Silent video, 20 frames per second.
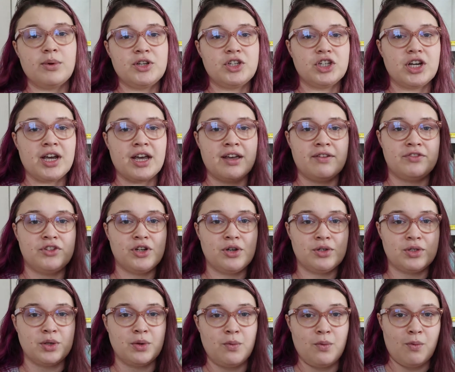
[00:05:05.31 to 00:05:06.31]
which I have
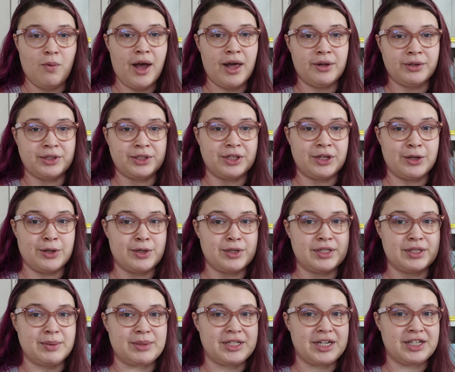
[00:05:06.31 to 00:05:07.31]
chosen Wilder
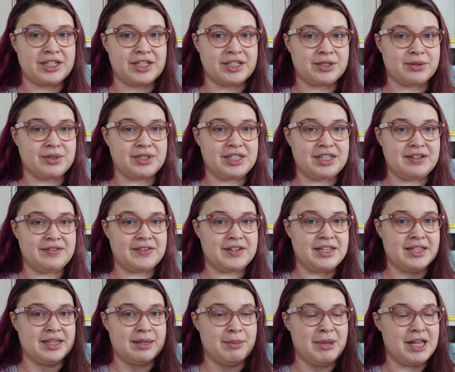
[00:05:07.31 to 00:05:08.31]
Girls, which I just received
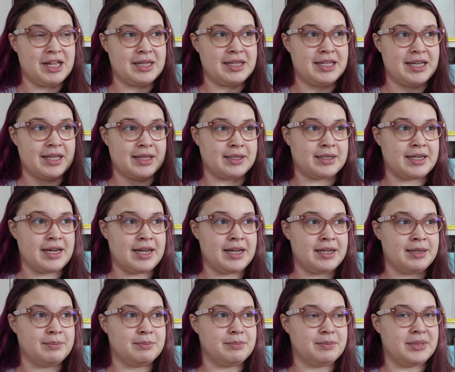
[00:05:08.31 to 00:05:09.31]
in the mail the other
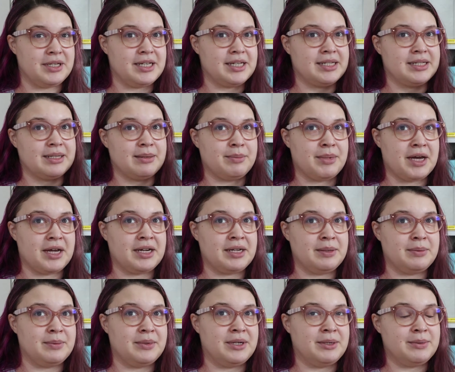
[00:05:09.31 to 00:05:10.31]
day because I bought
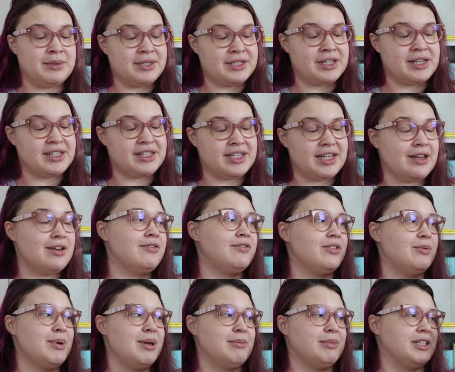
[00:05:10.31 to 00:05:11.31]
it when it was on sale
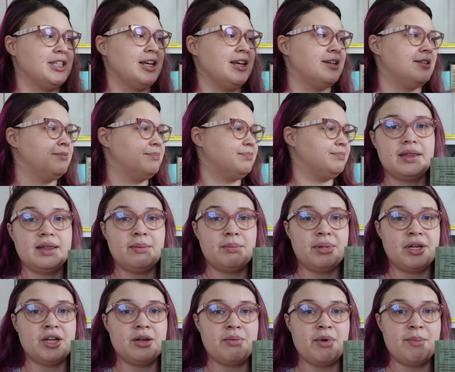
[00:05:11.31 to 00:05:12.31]
from Amazon. The
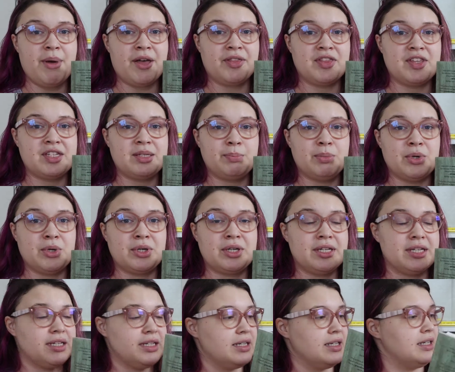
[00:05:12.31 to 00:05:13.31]
blurb about this
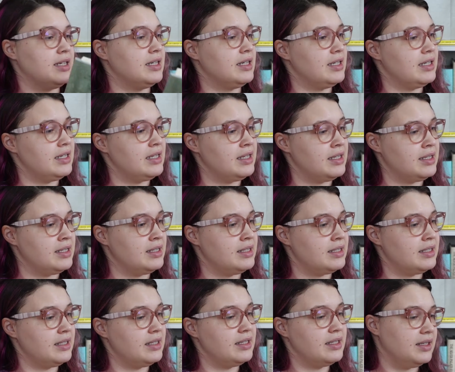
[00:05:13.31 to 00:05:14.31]
book
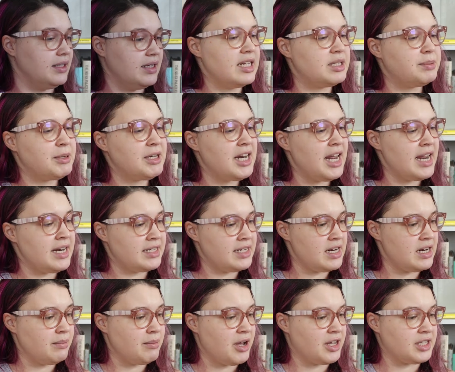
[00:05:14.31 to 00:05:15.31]
is, it's been
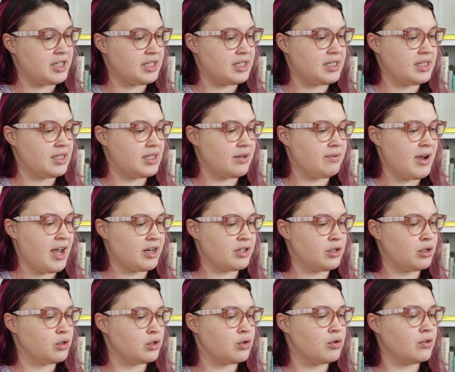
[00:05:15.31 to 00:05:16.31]
18 months since the
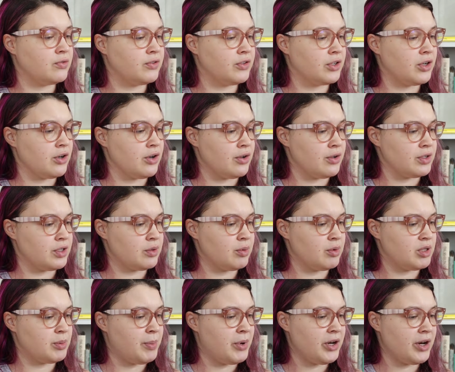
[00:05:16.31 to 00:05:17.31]
Raxter School for Girls
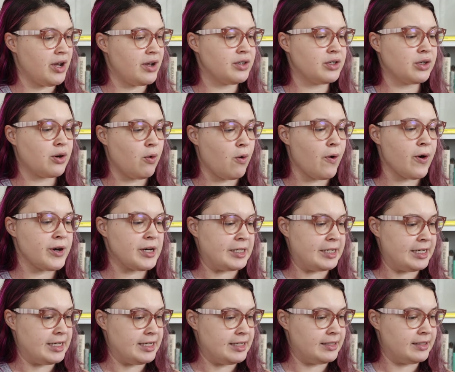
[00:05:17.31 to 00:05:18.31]
was put under
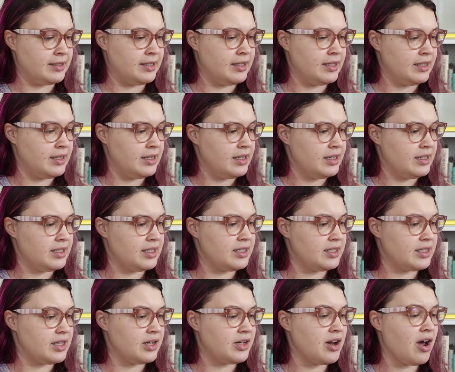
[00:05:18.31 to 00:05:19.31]
quarantine,
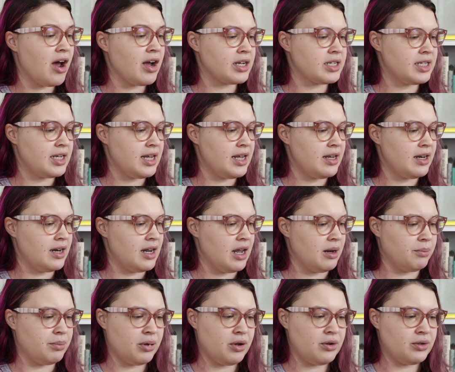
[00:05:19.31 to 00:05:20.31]
since the talks hit
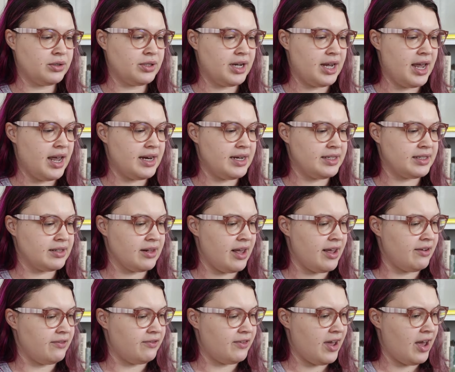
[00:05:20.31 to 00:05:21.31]
and pulled Hetty's
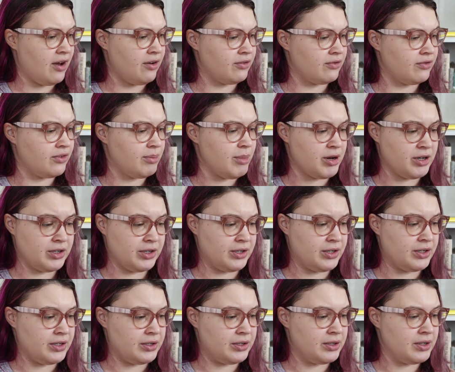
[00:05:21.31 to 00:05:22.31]
life out from under
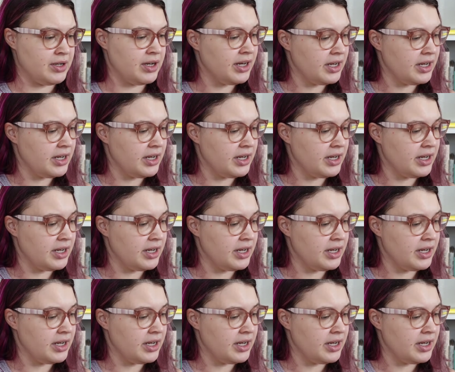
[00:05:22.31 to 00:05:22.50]
her.